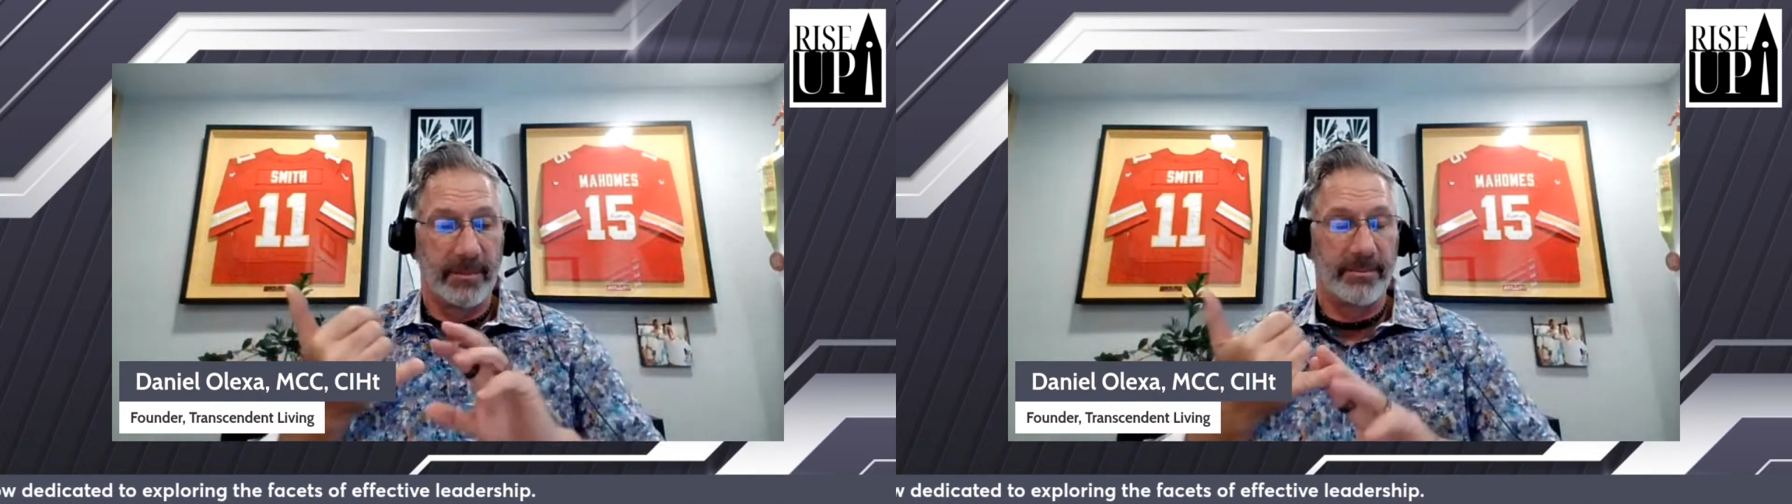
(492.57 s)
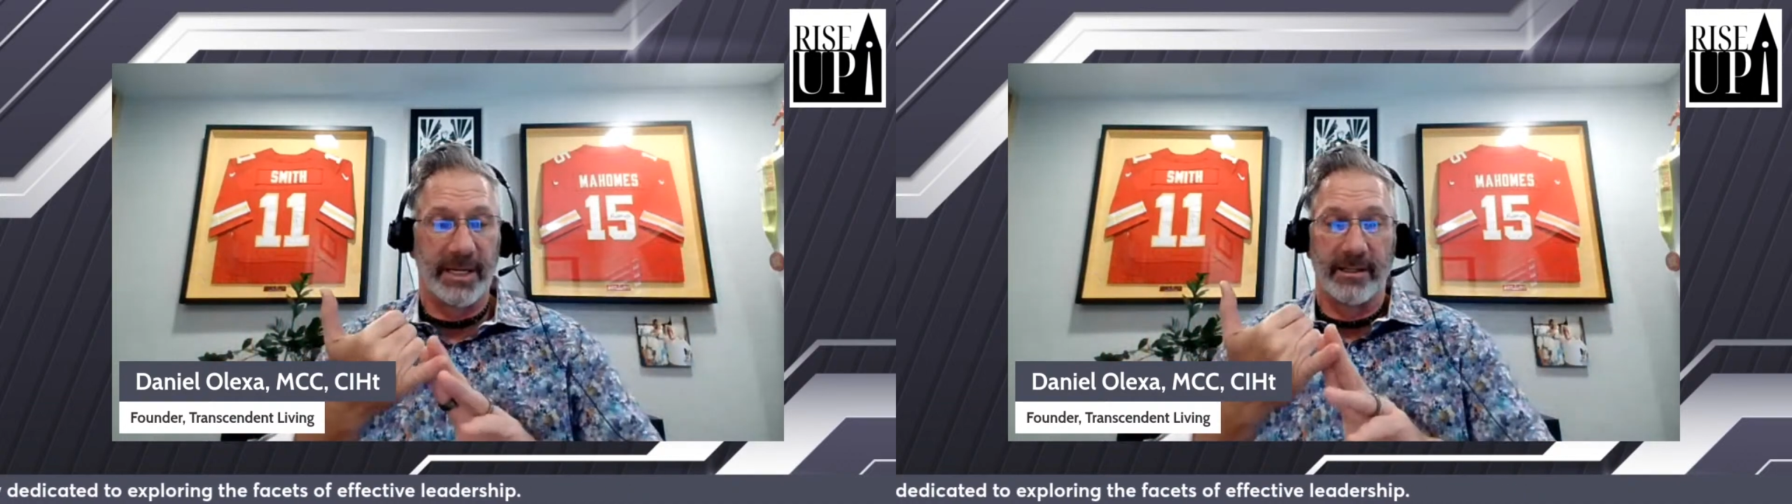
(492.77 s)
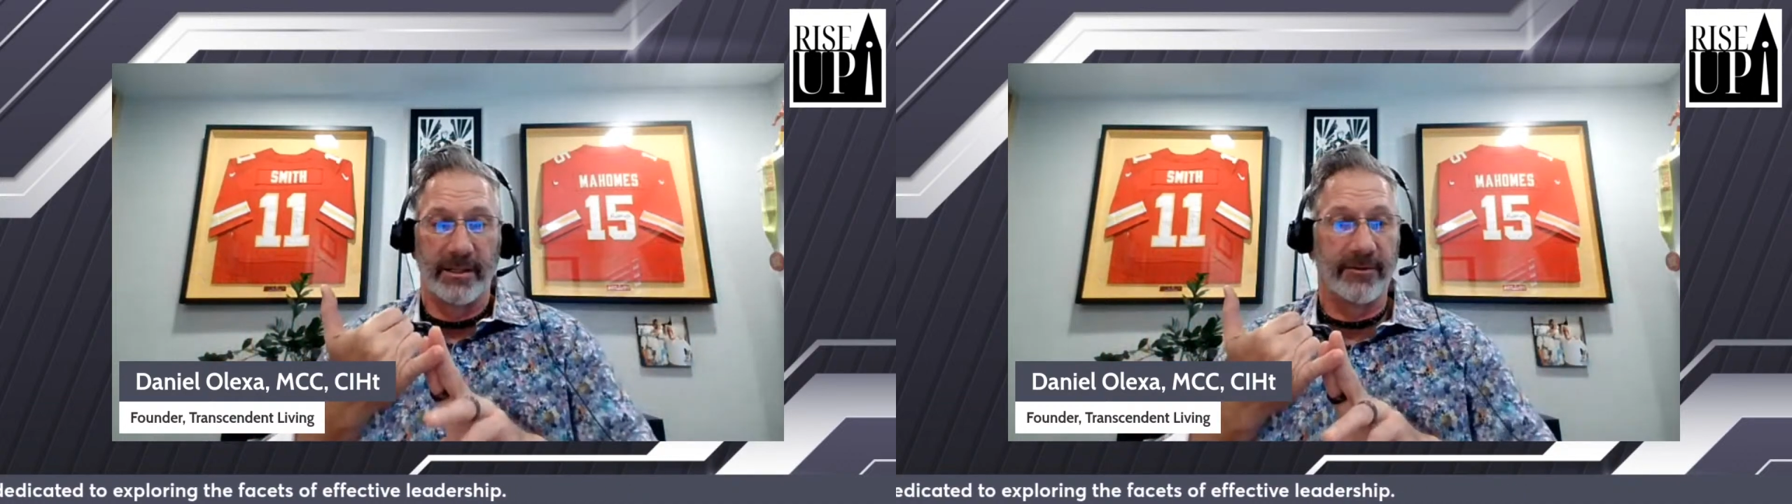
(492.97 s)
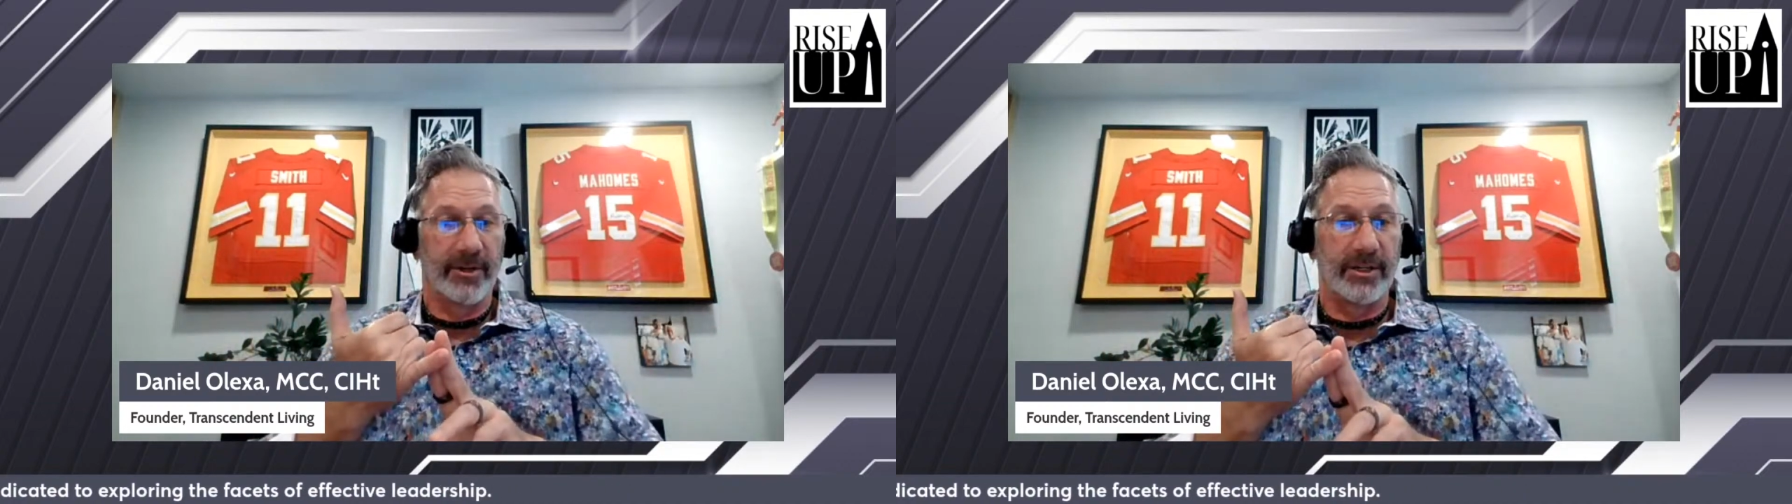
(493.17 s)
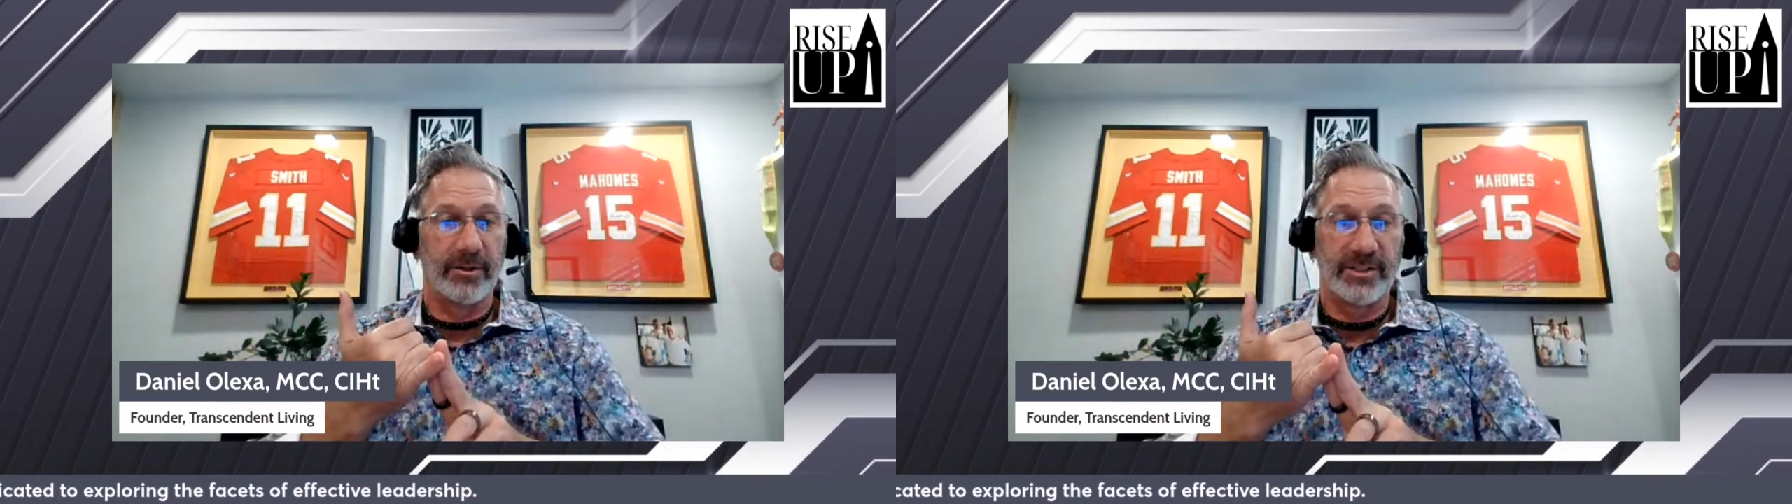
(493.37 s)
By
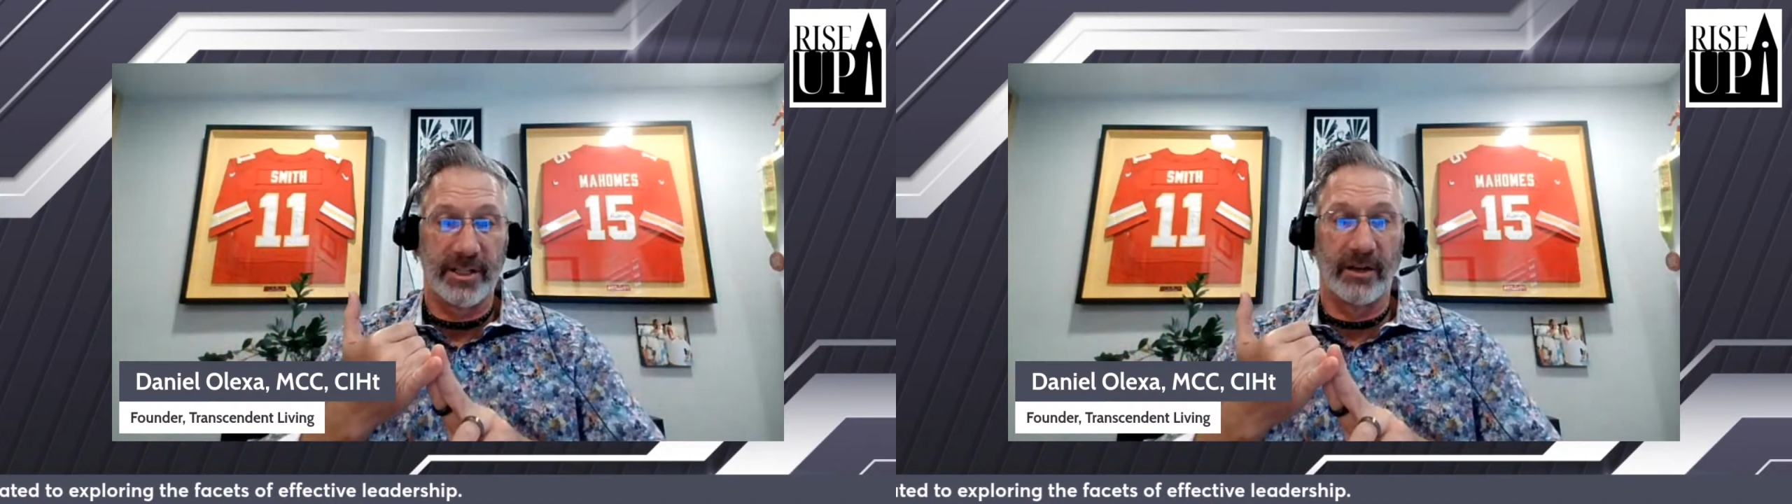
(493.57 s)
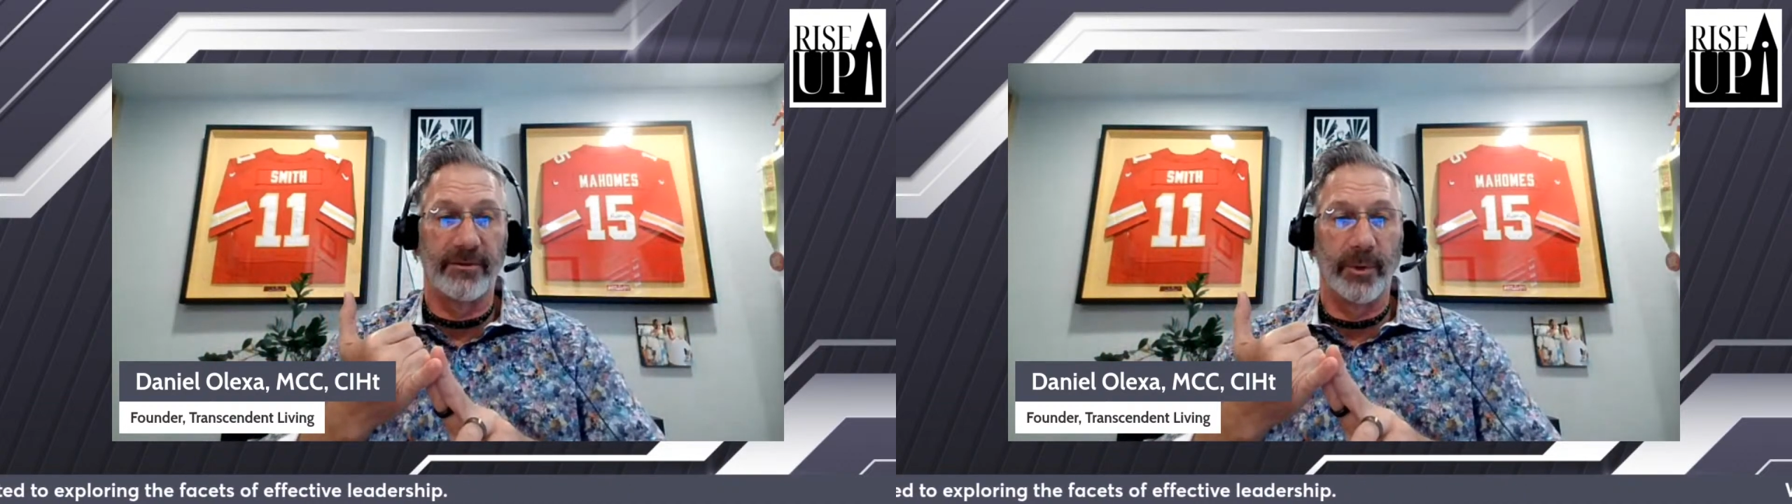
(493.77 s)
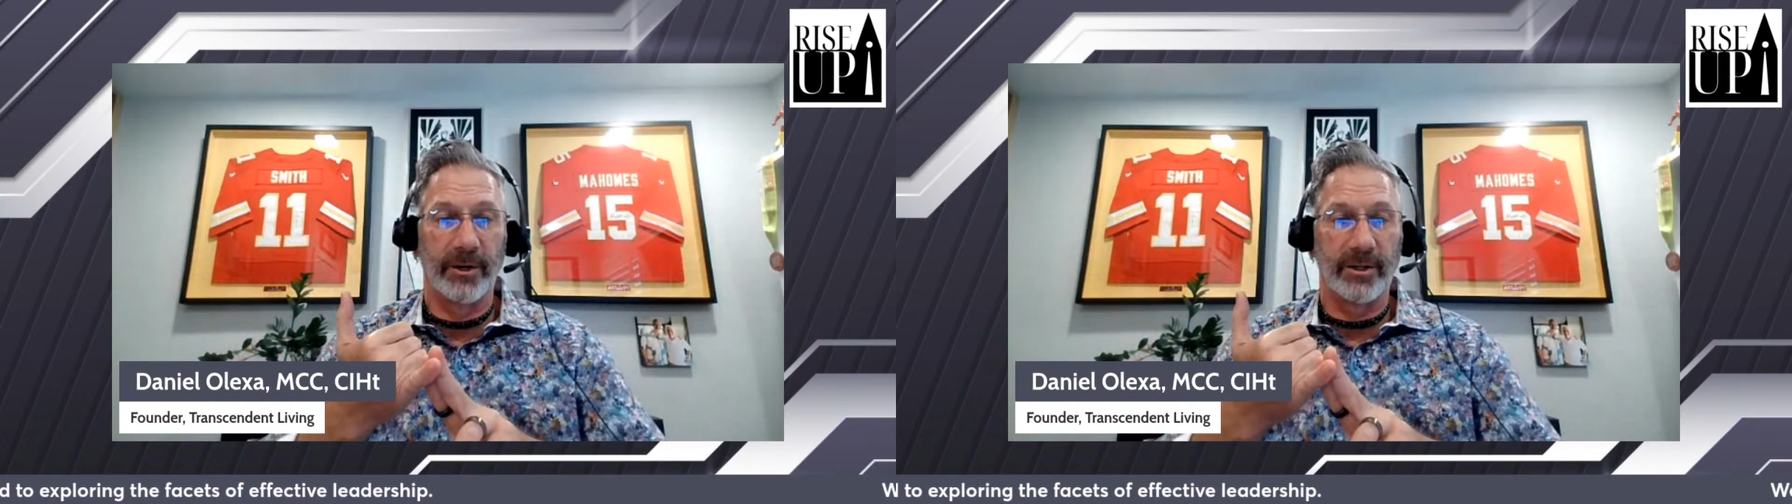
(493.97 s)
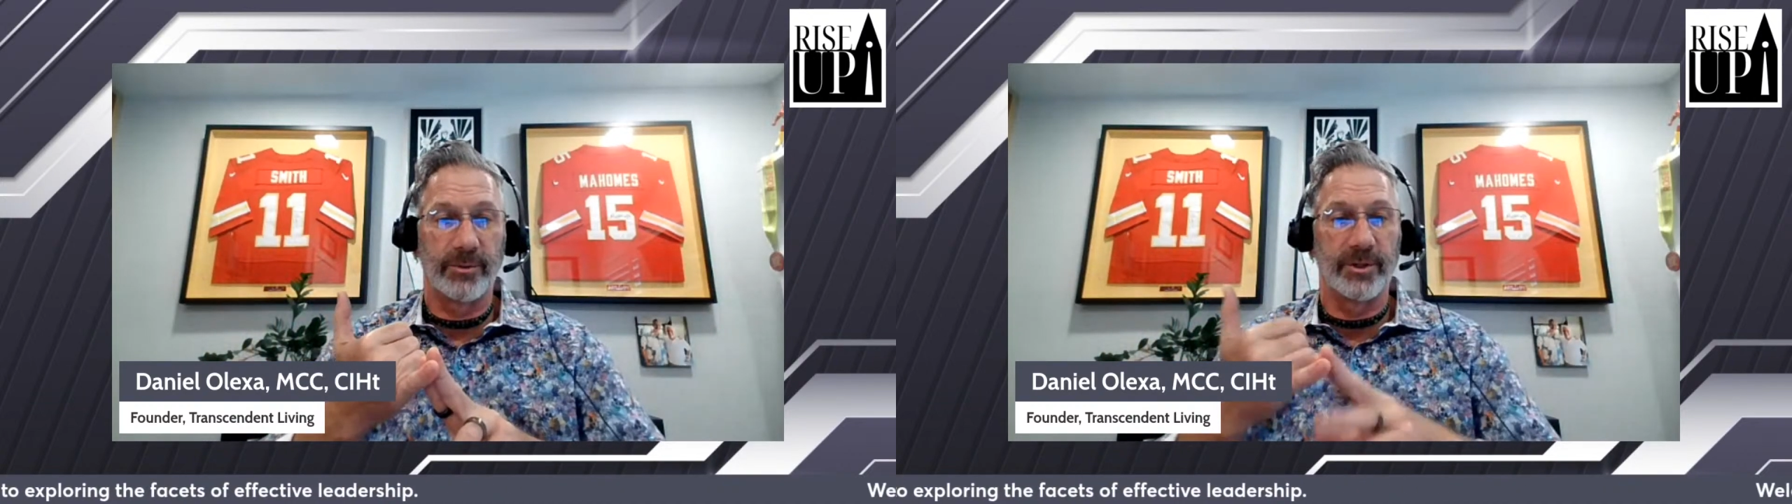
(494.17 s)
delivering self awareness,